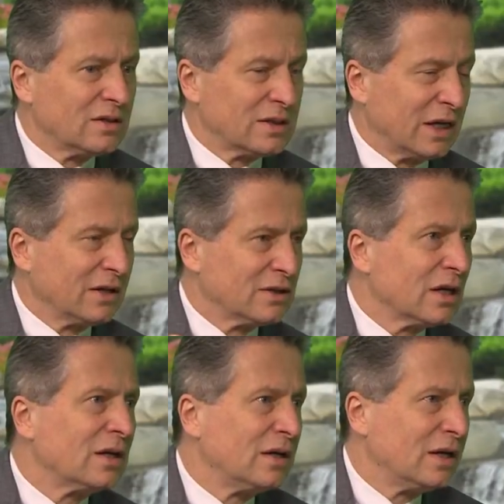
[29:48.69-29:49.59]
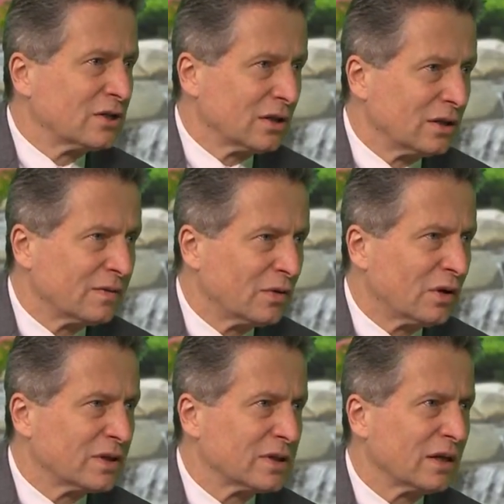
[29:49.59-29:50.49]
second-generation
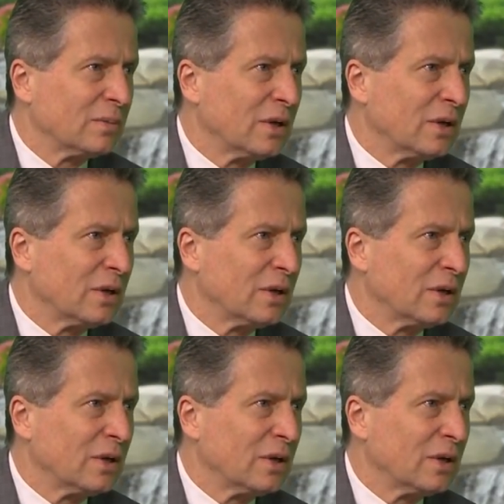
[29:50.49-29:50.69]
divorce and